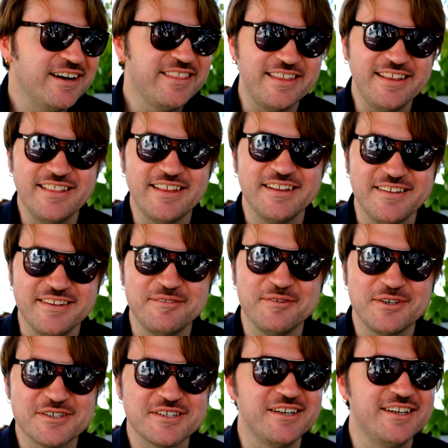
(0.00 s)
I think that
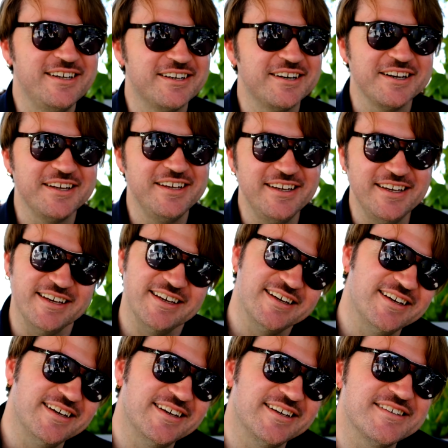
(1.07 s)
it was
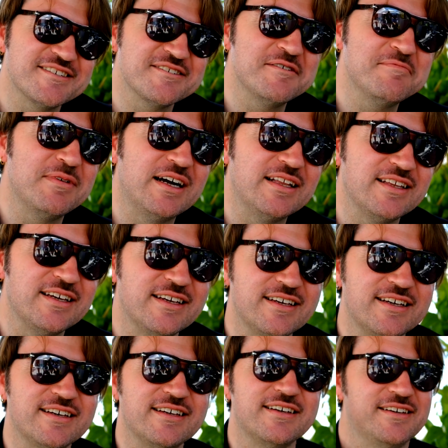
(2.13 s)
clearly
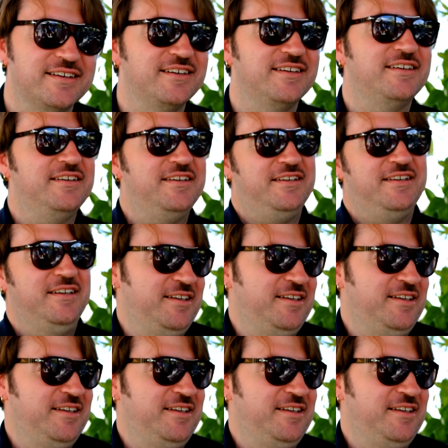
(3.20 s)
somebody,